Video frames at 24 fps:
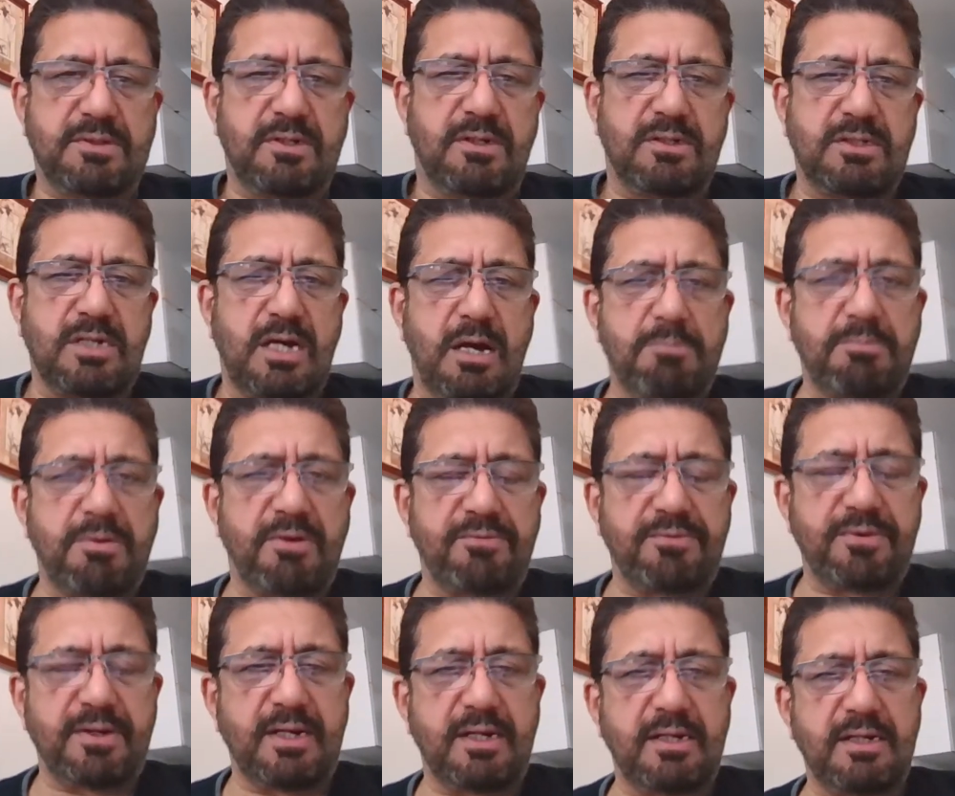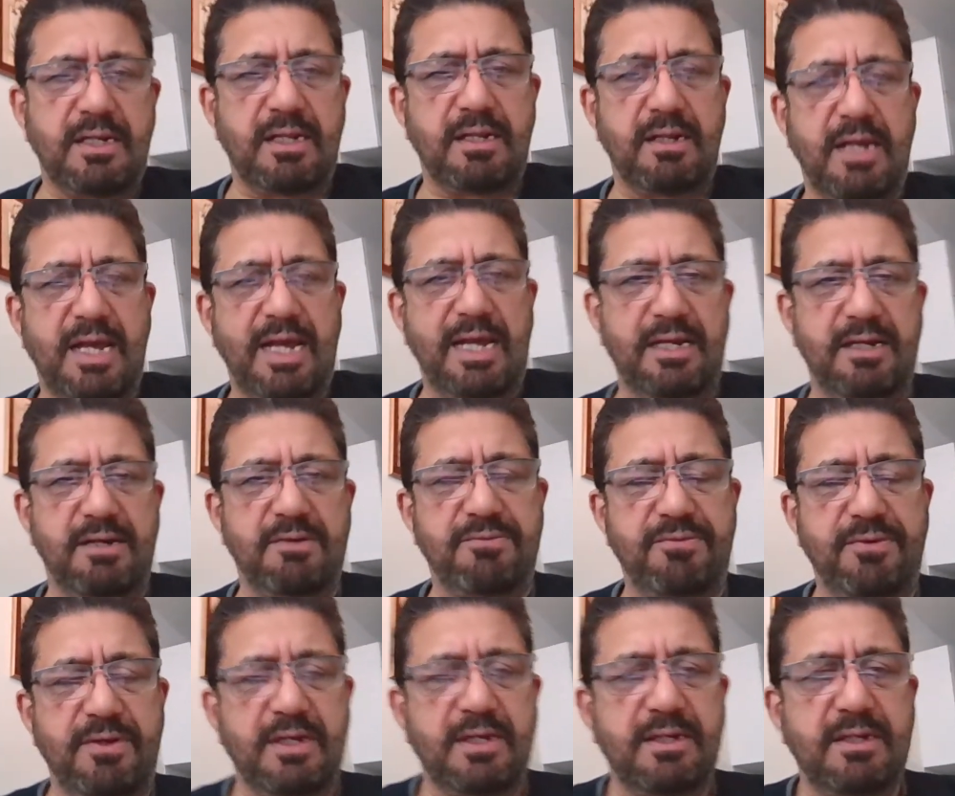on top of it and ahead
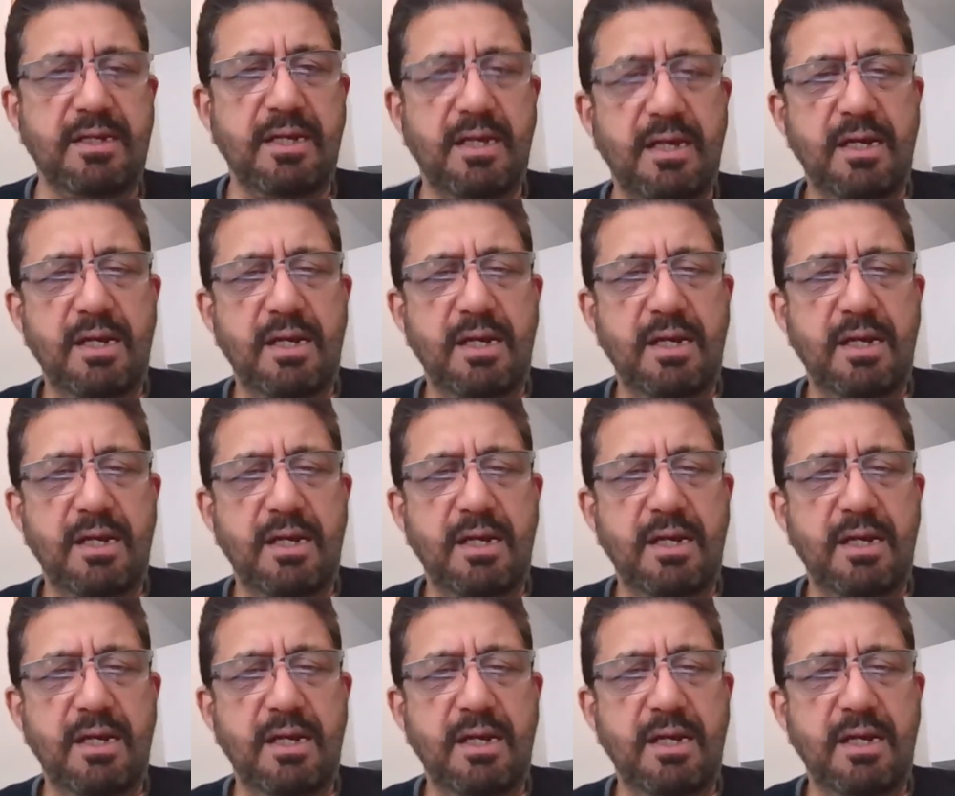of it.